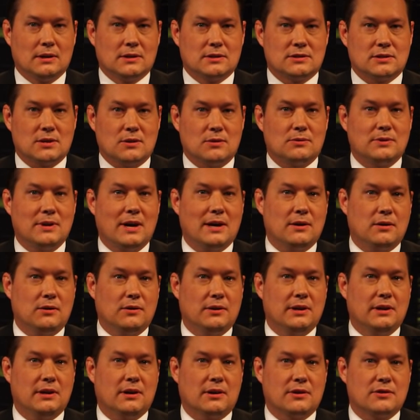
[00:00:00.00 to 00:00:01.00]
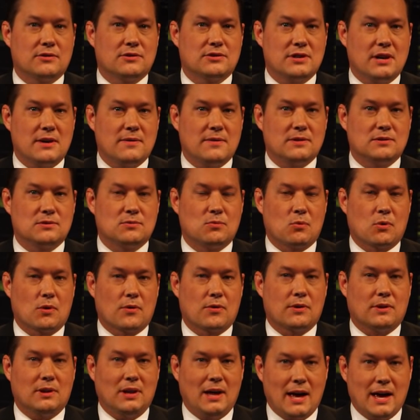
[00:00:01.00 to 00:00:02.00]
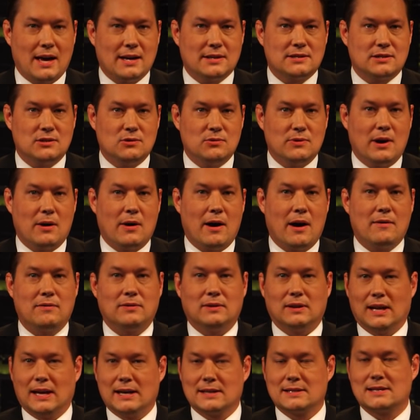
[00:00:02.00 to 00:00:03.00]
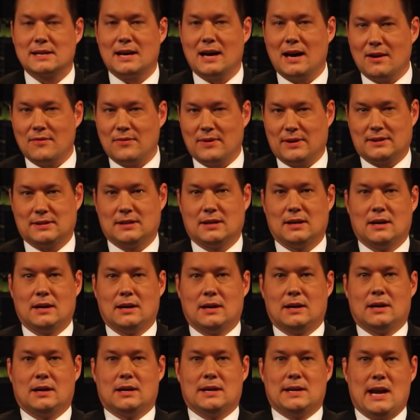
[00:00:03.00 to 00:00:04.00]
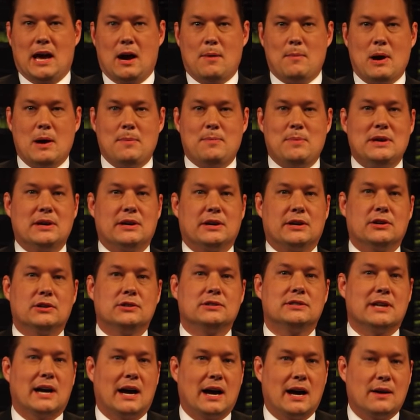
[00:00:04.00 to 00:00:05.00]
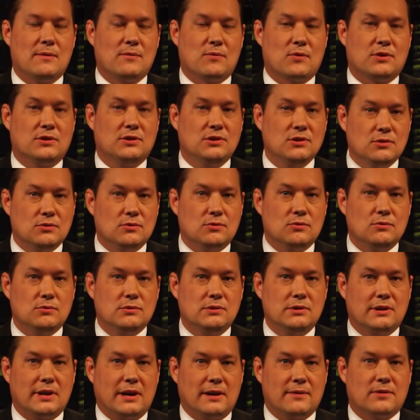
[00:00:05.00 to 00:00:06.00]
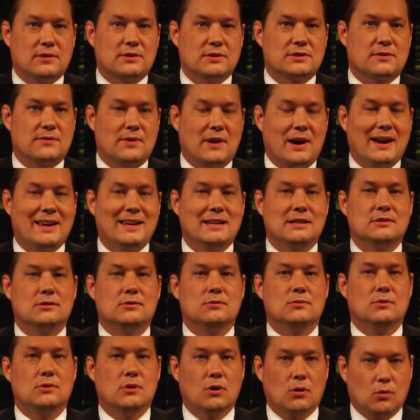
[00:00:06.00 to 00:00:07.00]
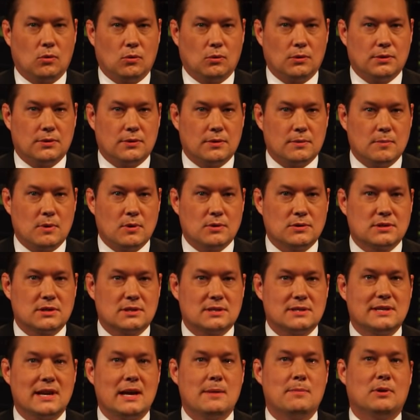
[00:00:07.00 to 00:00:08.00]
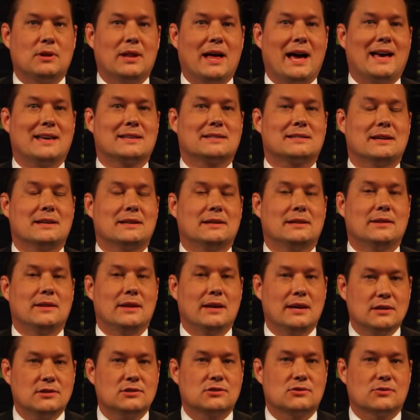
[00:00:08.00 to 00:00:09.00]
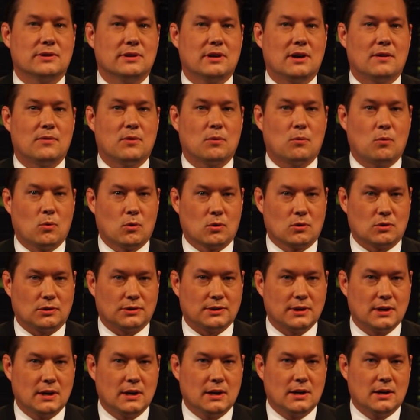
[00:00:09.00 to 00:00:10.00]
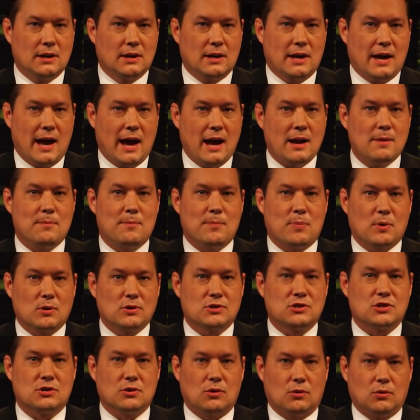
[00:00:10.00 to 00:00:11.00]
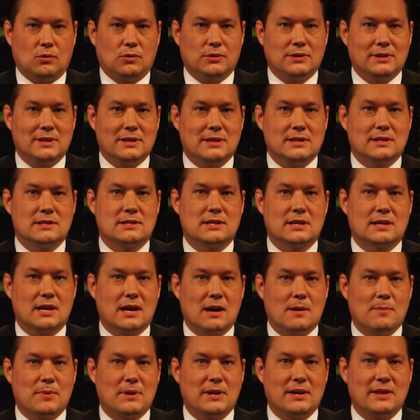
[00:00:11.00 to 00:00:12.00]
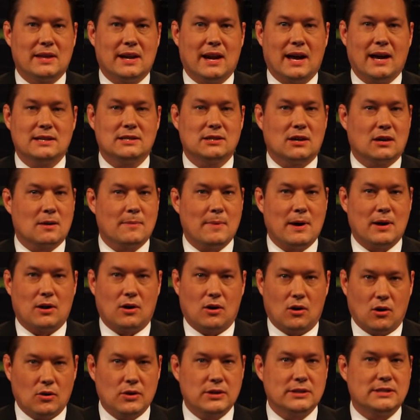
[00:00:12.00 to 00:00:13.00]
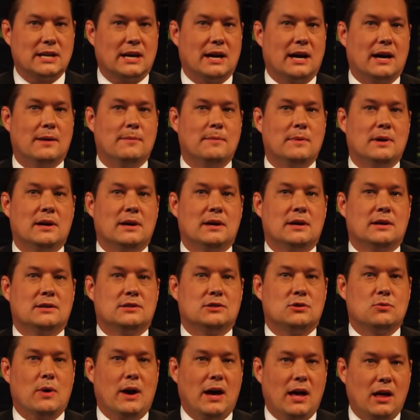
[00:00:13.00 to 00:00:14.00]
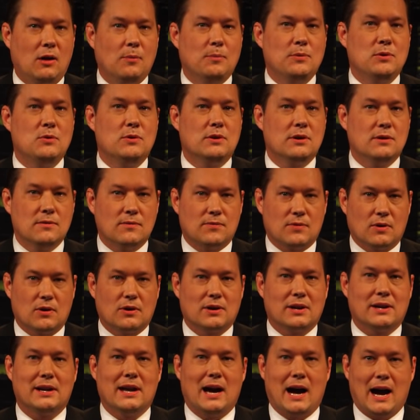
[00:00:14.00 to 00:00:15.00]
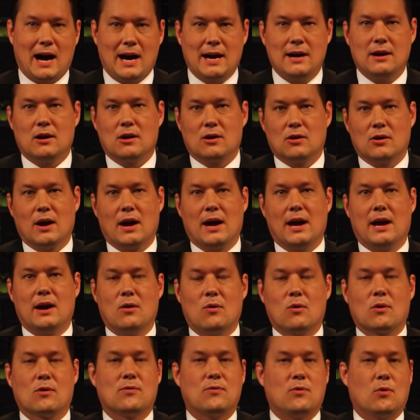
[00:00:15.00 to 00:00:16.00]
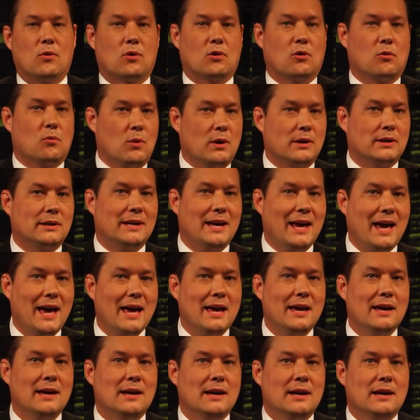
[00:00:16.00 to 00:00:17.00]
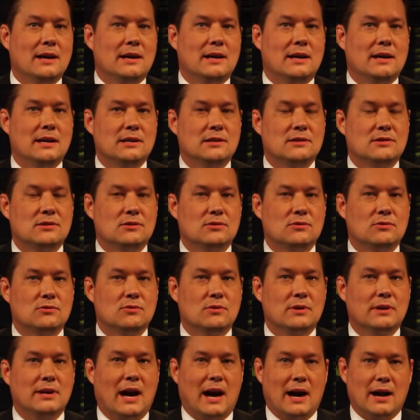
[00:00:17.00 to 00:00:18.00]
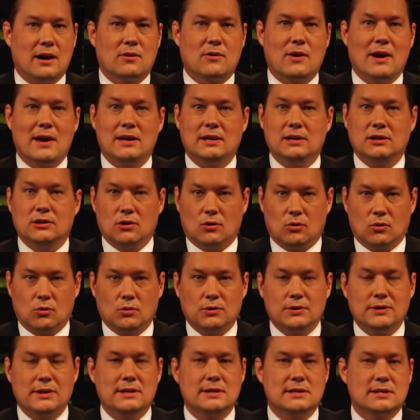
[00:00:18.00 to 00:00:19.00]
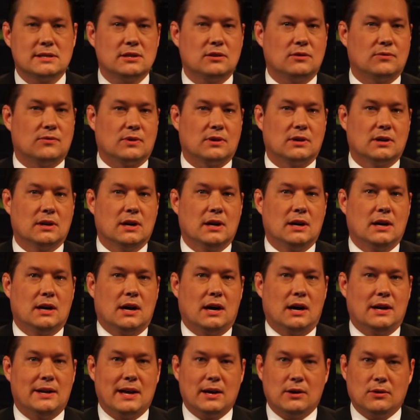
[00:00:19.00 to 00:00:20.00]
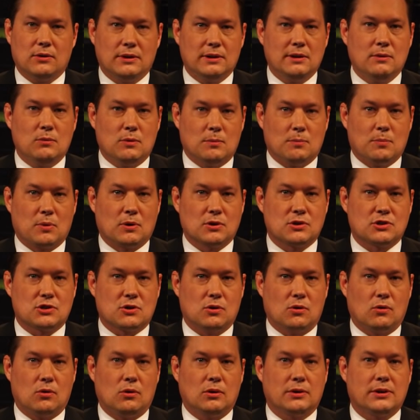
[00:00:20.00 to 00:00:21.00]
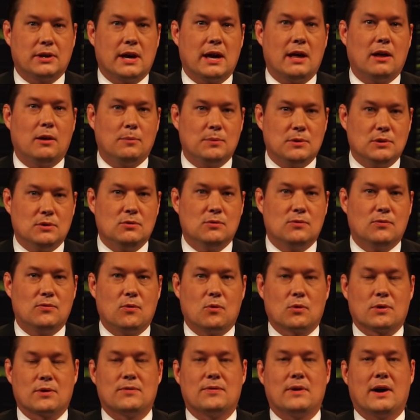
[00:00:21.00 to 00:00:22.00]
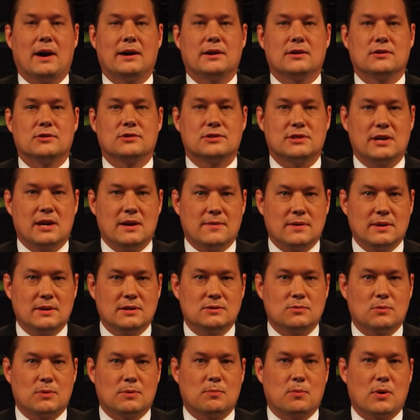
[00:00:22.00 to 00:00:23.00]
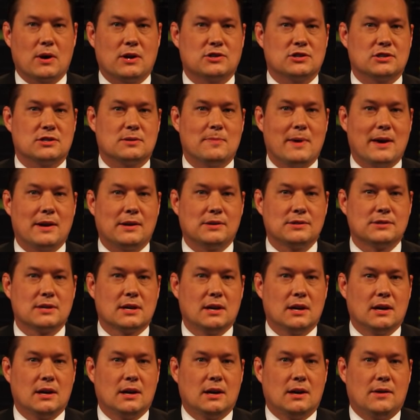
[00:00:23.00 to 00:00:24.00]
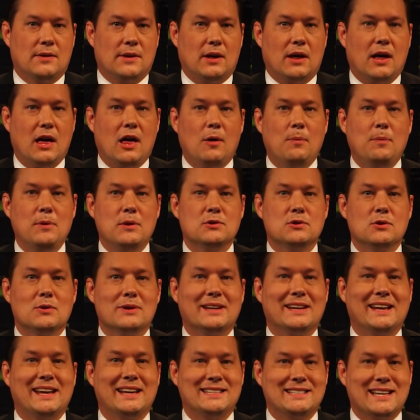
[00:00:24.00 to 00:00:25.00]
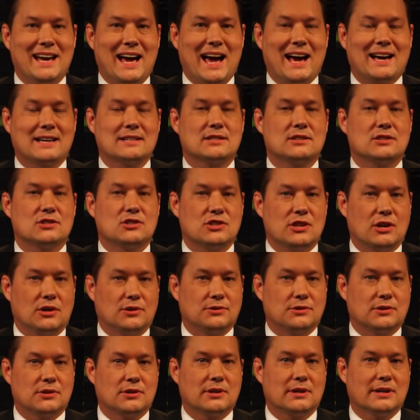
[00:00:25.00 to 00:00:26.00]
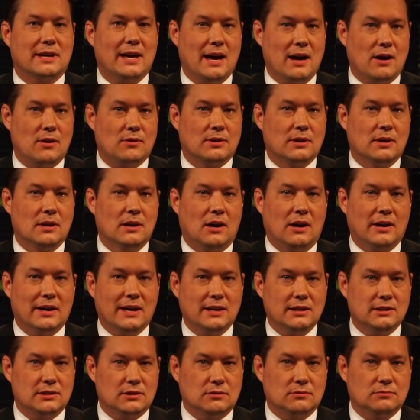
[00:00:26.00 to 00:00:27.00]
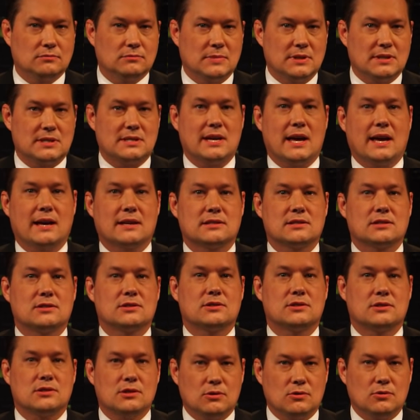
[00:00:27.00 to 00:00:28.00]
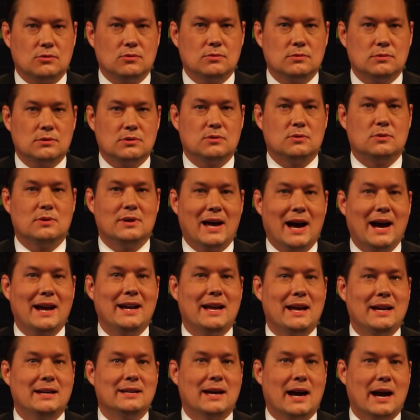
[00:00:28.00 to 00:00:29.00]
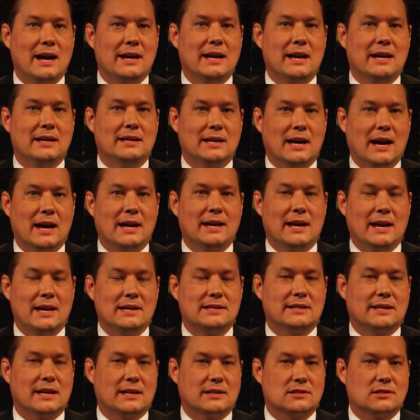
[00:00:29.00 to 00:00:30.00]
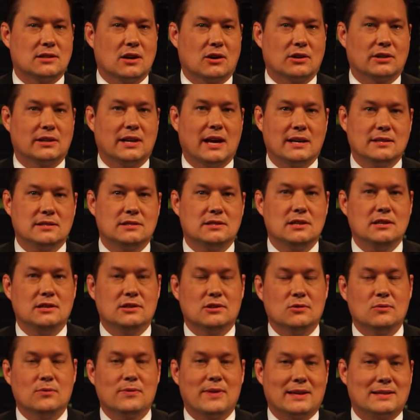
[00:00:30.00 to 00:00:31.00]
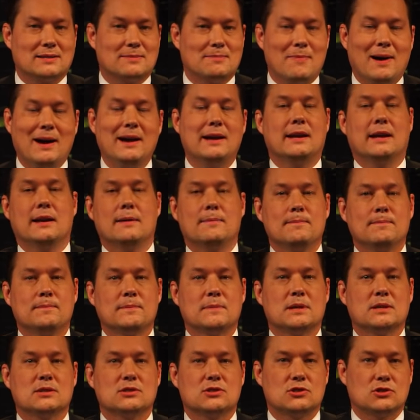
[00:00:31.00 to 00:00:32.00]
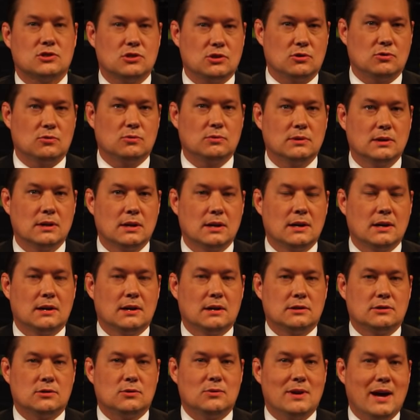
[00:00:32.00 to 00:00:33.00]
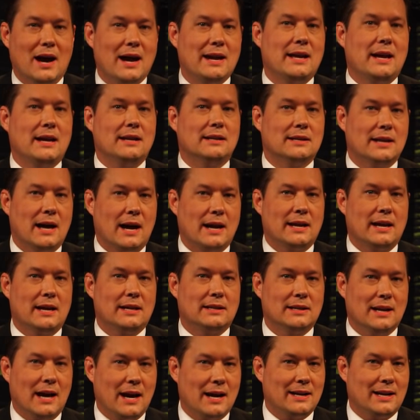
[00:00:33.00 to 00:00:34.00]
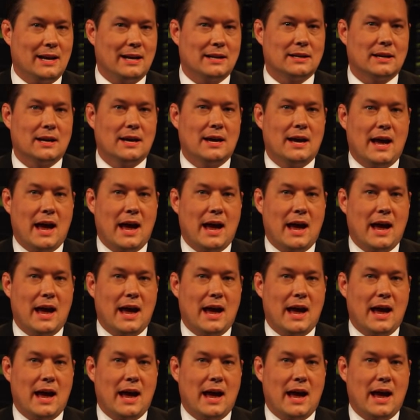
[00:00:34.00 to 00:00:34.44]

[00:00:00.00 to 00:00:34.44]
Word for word: So not only are your savings worth less, you now have less of it. Now might be a good time for you to diversify into gold, the most stable asset in the history of the world. And Birch Gold is the company that I talk about all the time to help you convert an IRA or 401k into an IRA in gold and silver. Not only will Birch Gold help you fortify your savings with precious metals, they'll help you do it in a tax-sheltered account. All you gotta do is text STU to 989898 to get started. STU, that's my name, STU, to 989898.